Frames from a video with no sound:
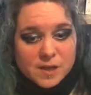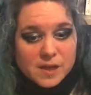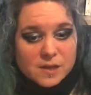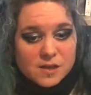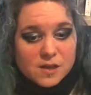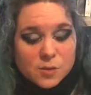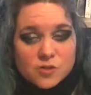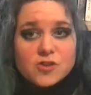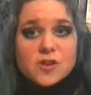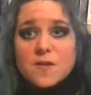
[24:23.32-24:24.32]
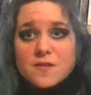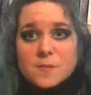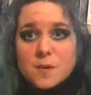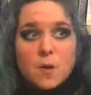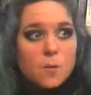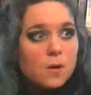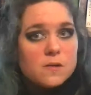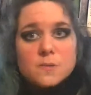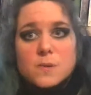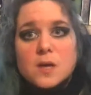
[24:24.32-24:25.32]
you know, she asks him, like, why
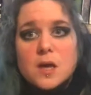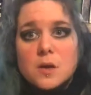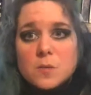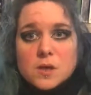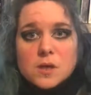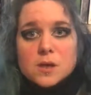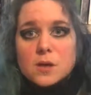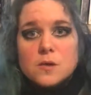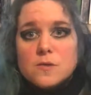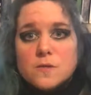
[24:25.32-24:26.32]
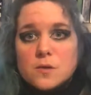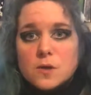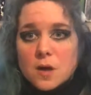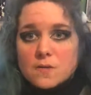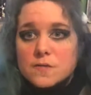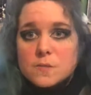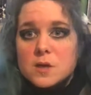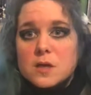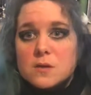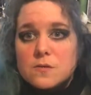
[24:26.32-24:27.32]
do you want to kill me? You know, you used to look after
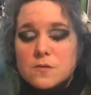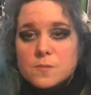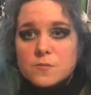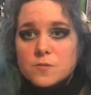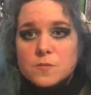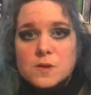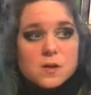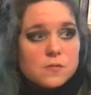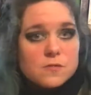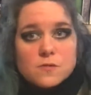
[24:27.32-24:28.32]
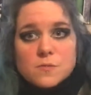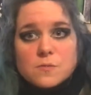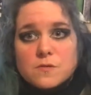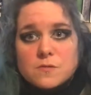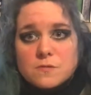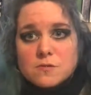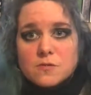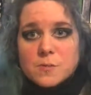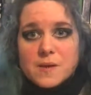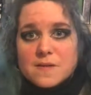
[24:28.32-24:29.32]
me. You used to, you know, do
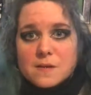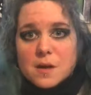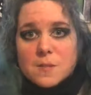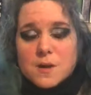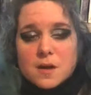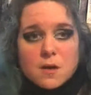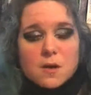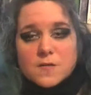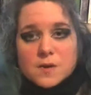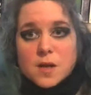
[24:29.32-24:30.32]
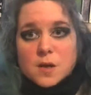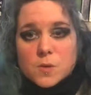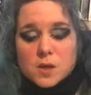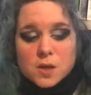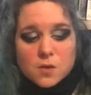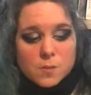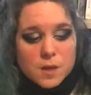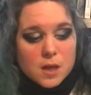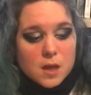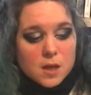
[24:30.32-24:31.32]
your best to keep me alive, and now you want to kill
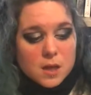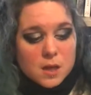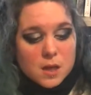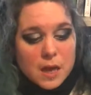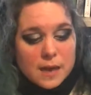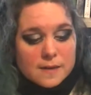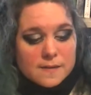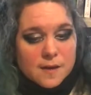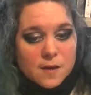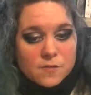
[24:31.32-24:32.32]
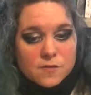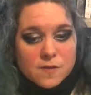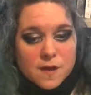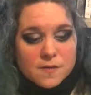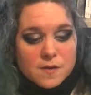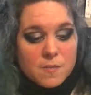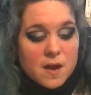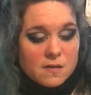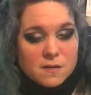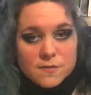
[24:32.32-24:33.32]
me. And he tells her that the
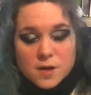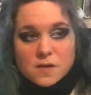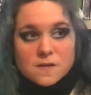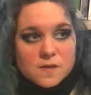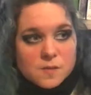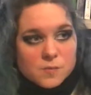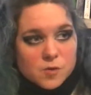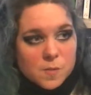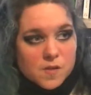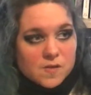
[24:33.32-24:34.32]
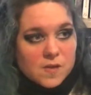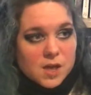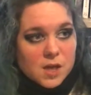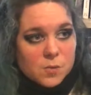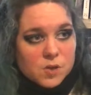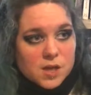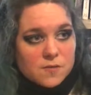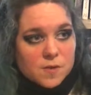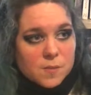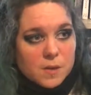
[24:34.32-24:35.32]
mayor of London promised that he would
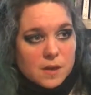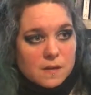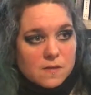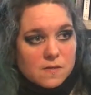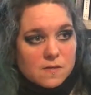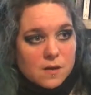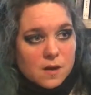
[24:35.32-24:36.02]
give him his